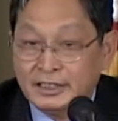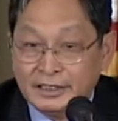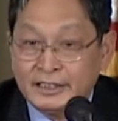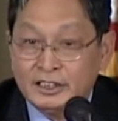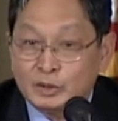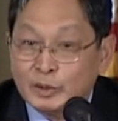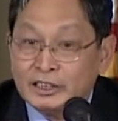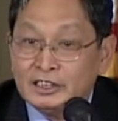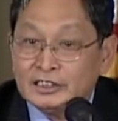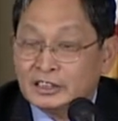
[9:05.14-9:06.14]
Then when
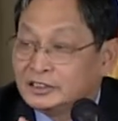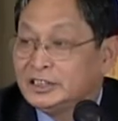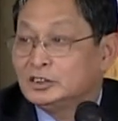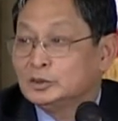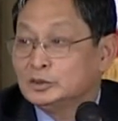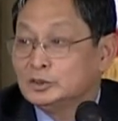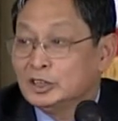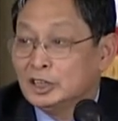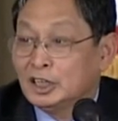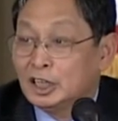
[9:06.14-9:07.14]
it is agreed to,
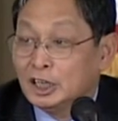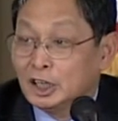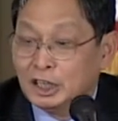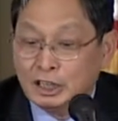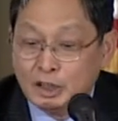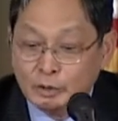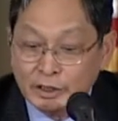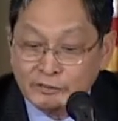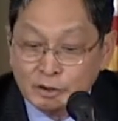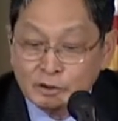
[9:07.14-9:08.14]
we
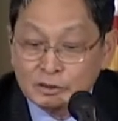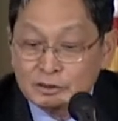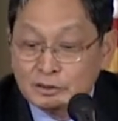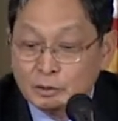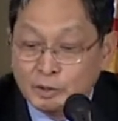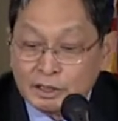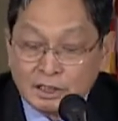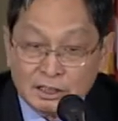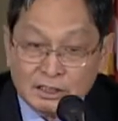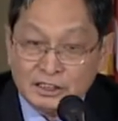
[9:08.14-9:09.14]
have to work
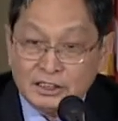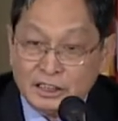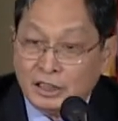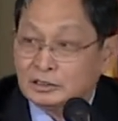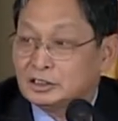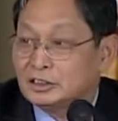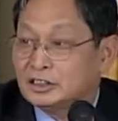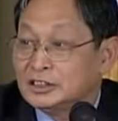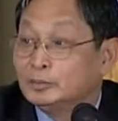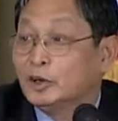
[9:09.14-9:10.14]
out
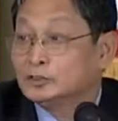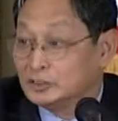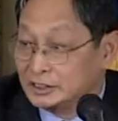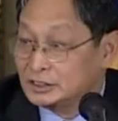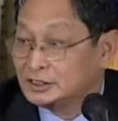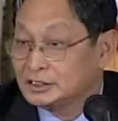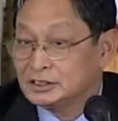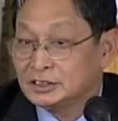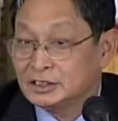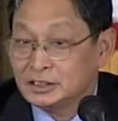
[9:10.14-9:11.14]
the boundaries,
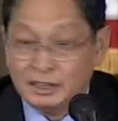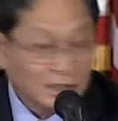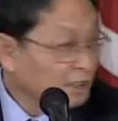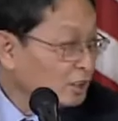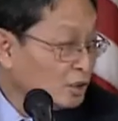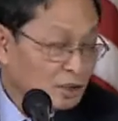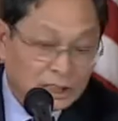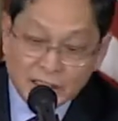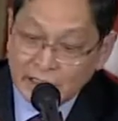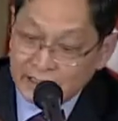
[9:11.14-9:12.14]
you
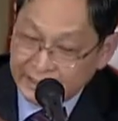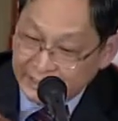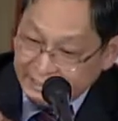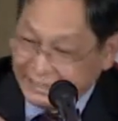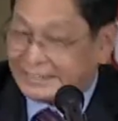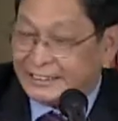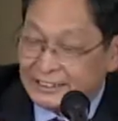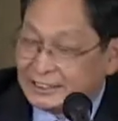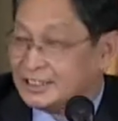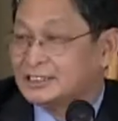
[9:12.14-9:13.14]
know, inside
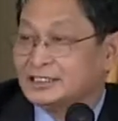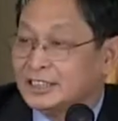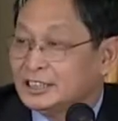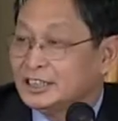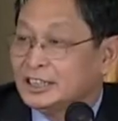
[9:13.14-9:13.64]
the Shan state,